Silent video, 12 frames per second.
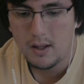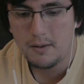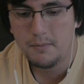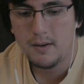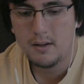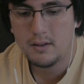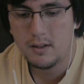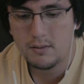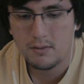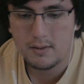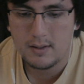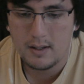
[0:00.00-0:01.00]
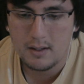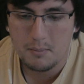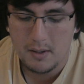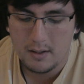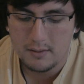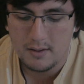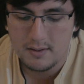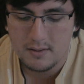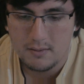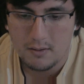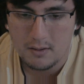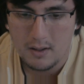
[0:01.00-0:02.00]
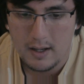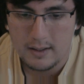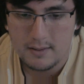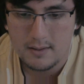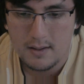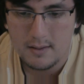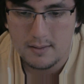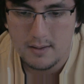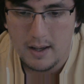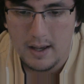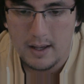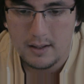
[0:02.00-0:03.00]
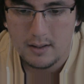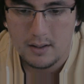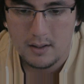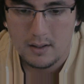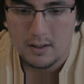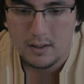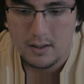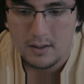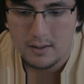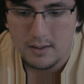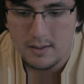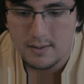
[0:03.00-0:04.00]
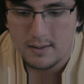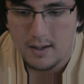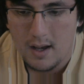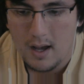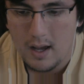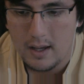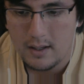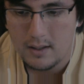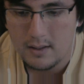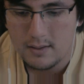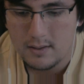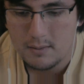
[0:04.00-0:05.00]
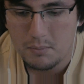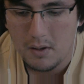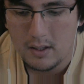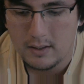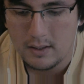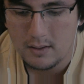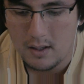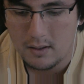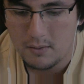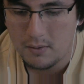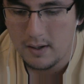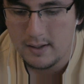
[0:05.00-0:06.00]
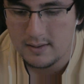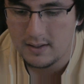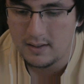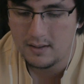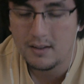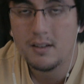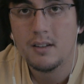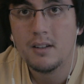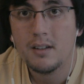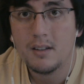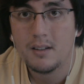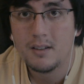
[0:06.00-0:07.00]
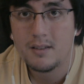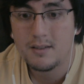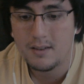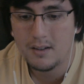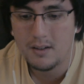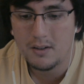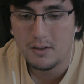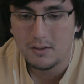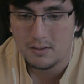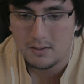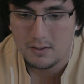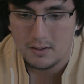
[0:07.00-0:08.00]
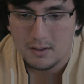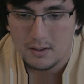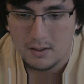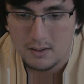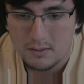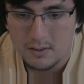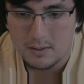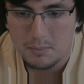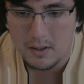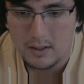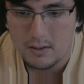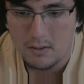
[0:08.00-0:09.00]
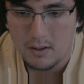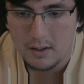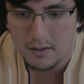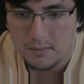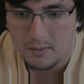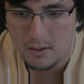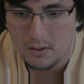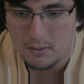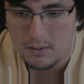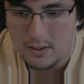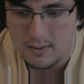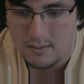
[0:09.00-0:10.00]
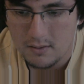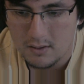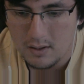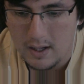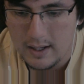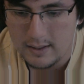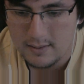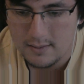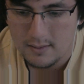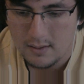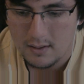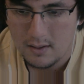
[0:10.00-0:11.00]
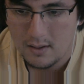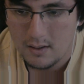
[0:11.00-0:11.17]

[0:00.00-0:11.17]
what I found interesting about this Snorlax is that this guy is spawning like crazy. So just by going through with Snorlax,